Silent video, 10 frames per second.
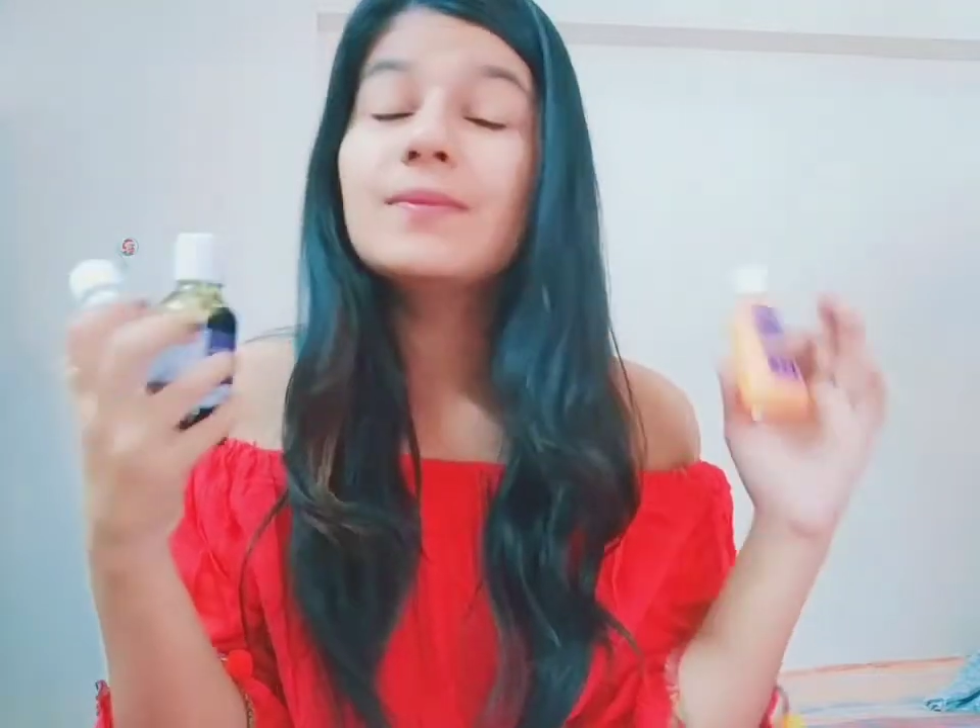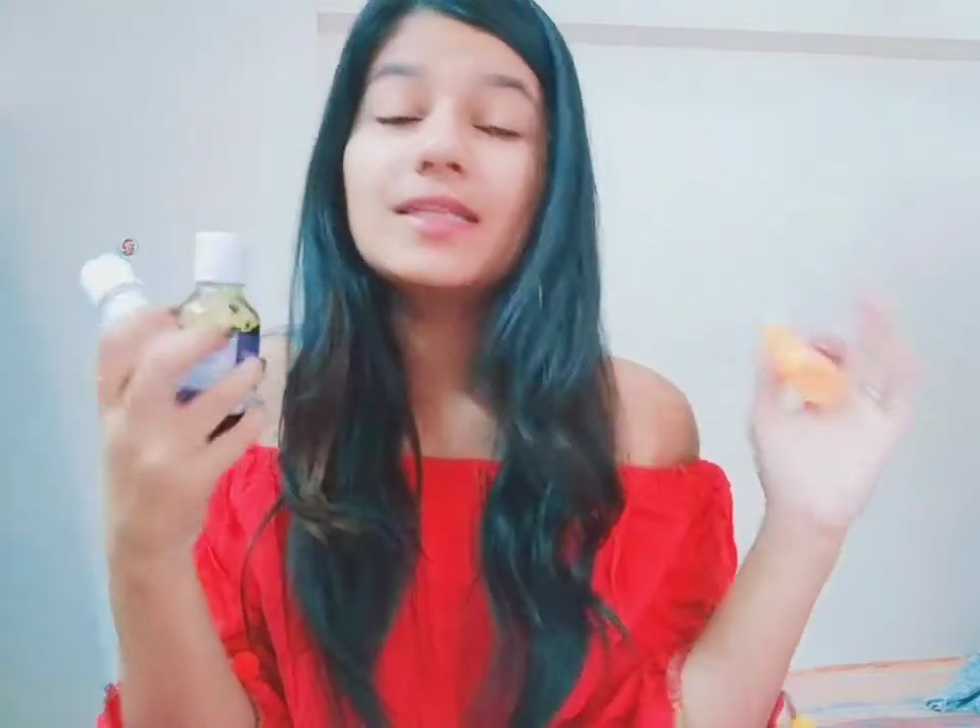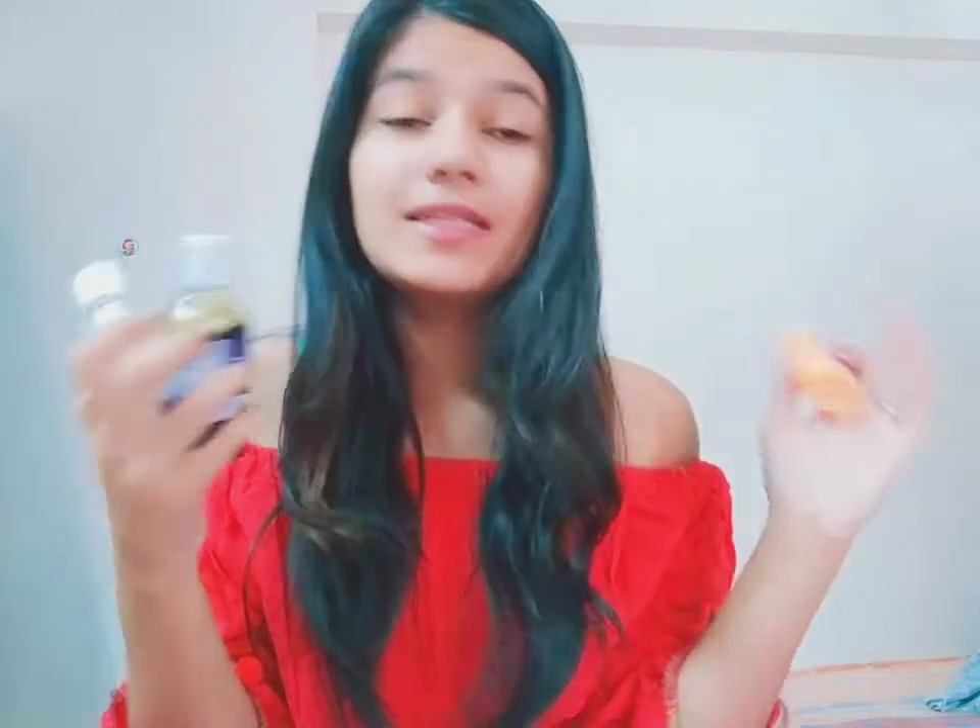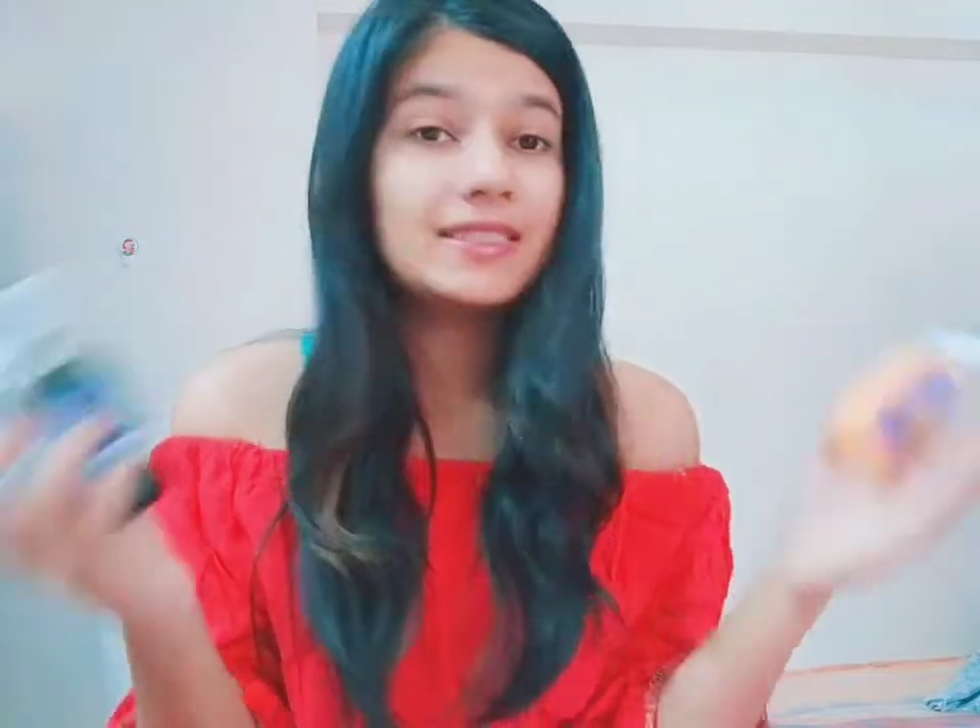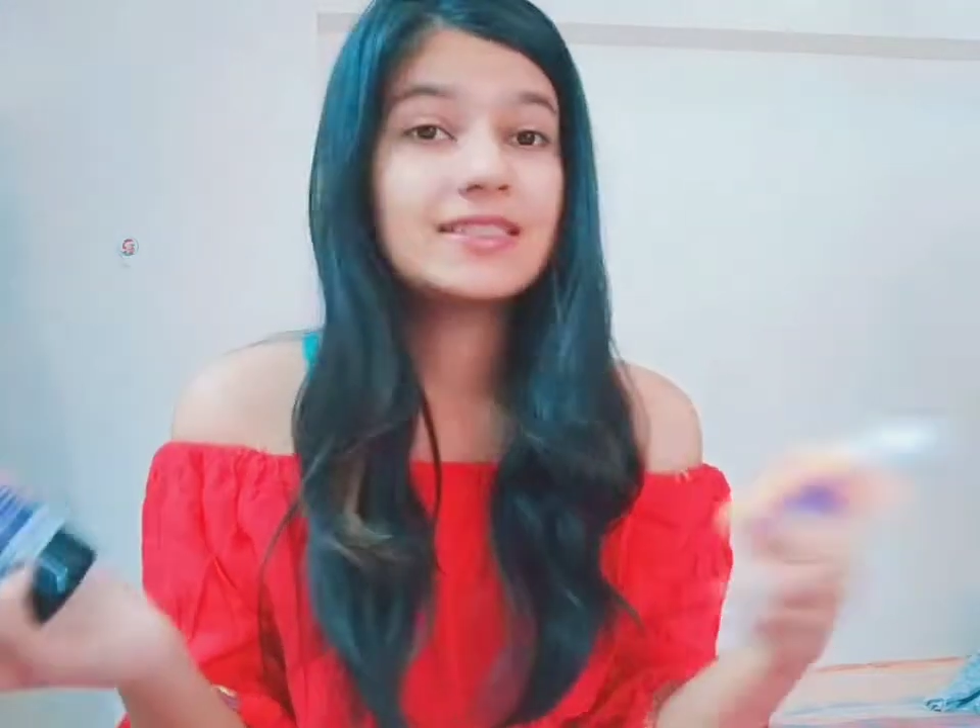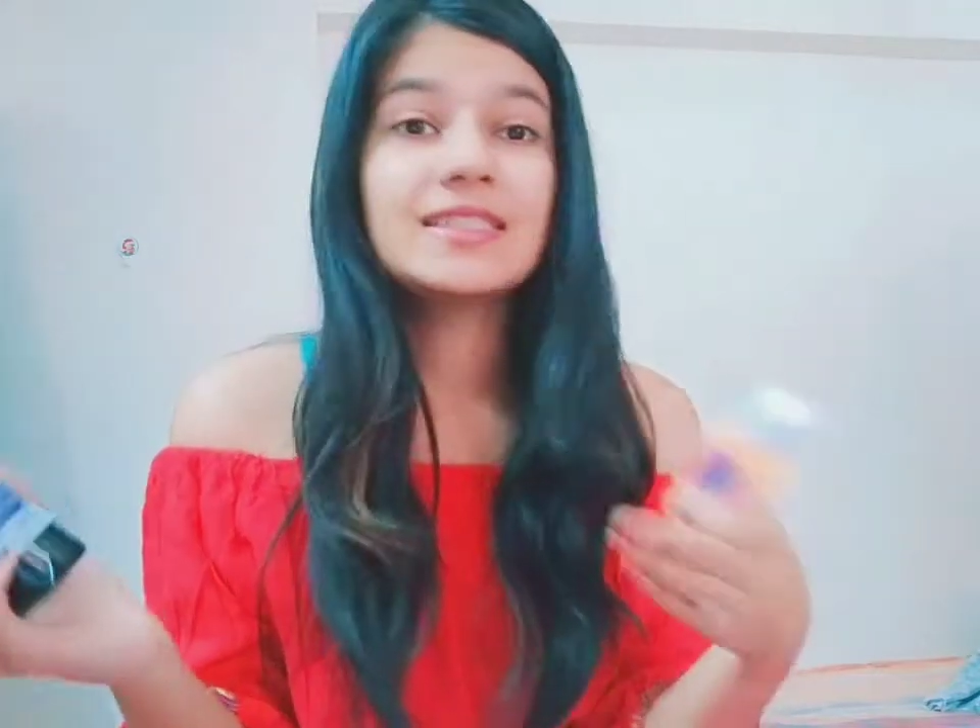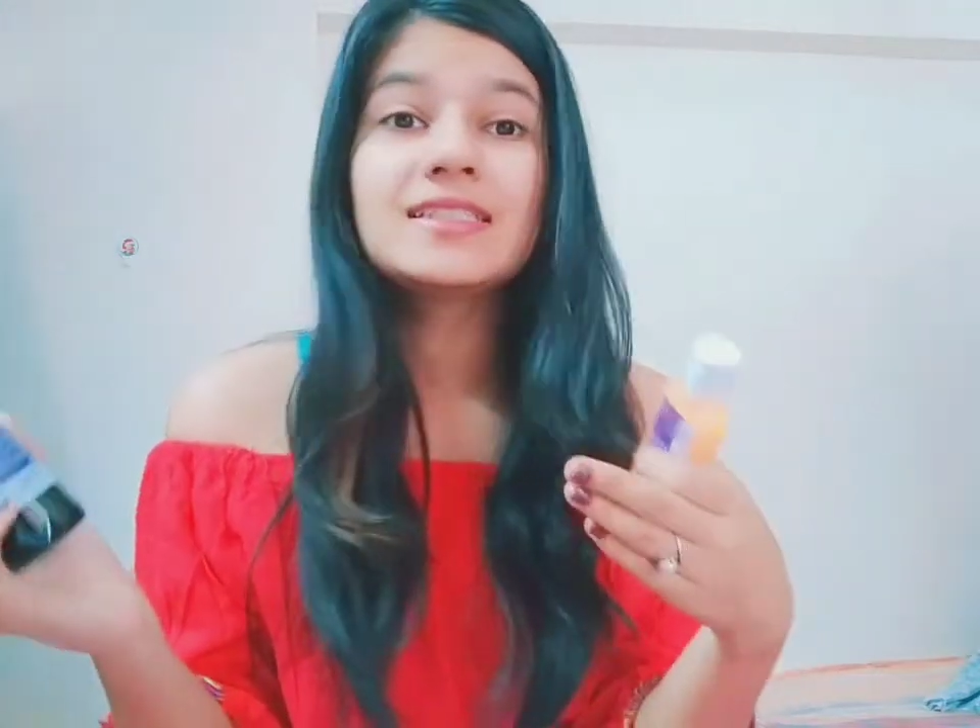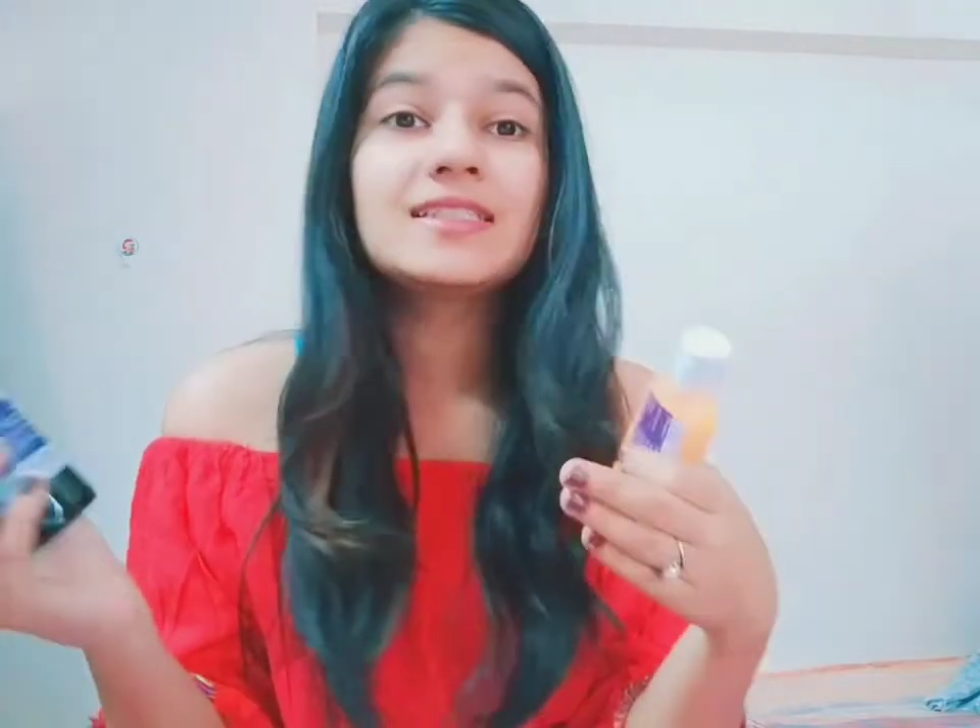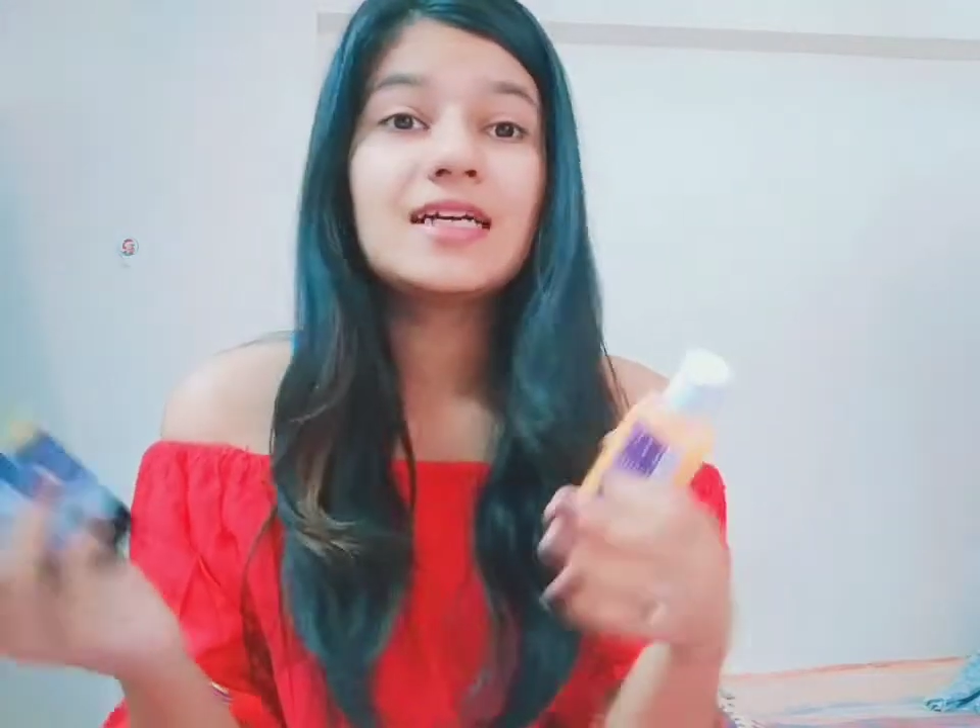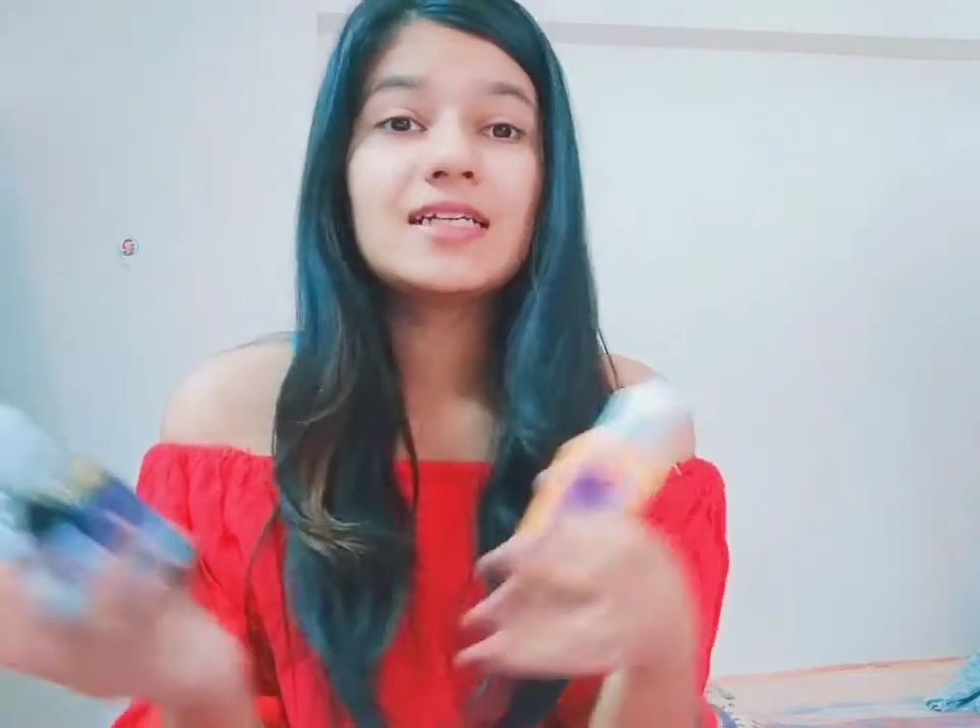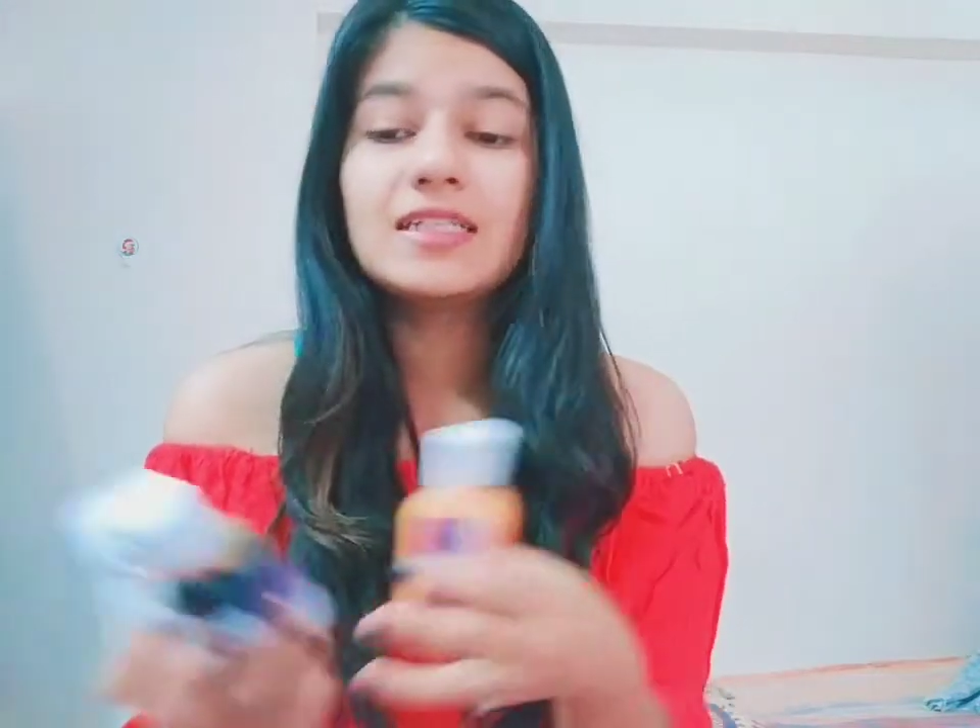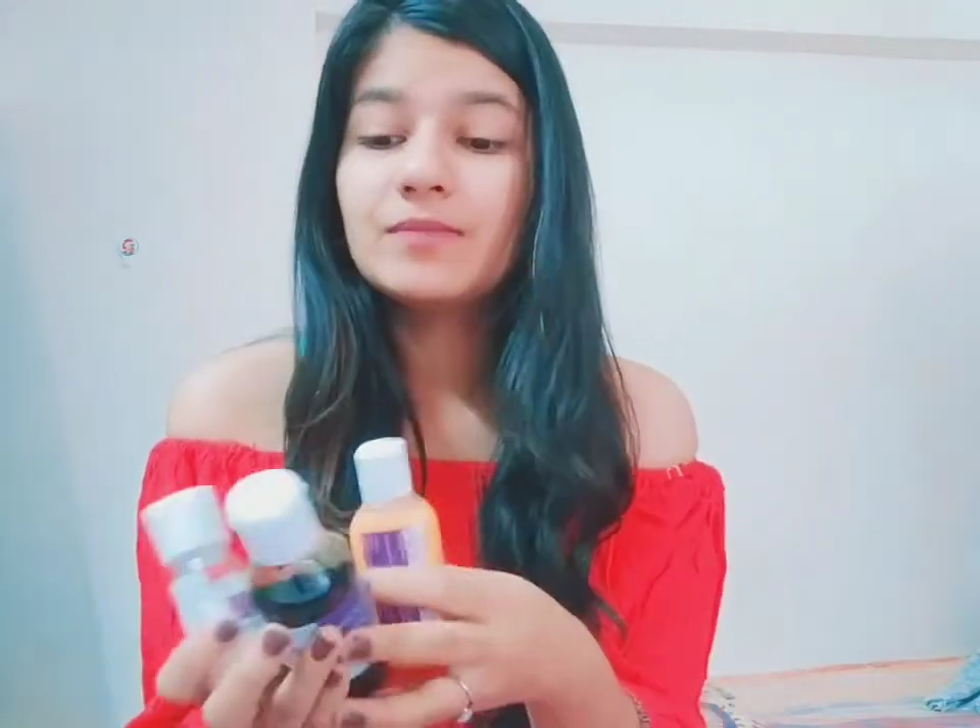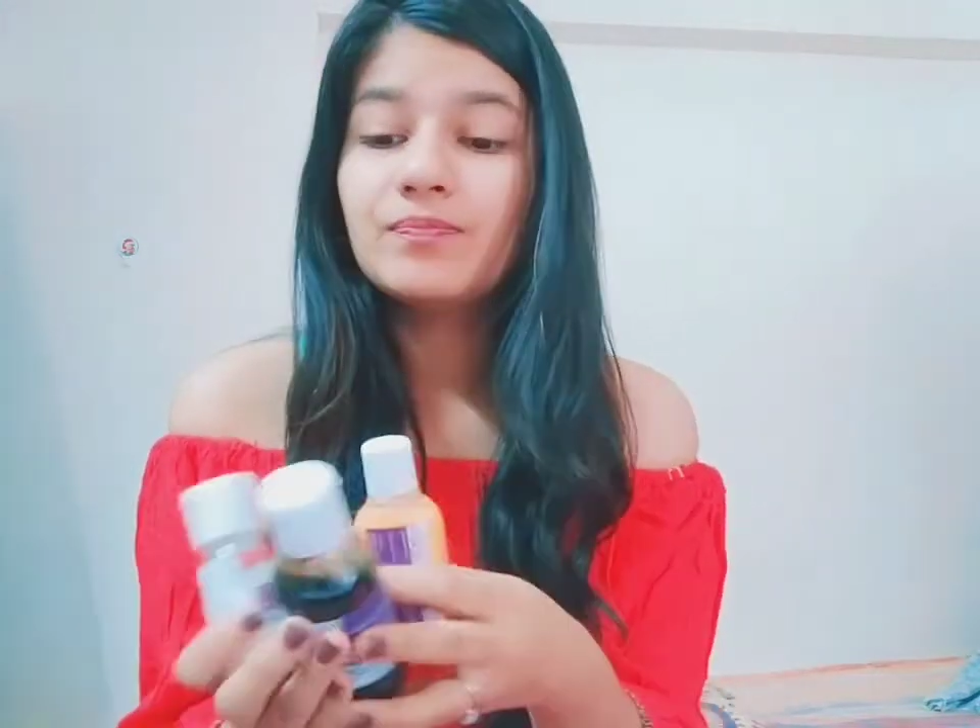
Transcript: let's get started.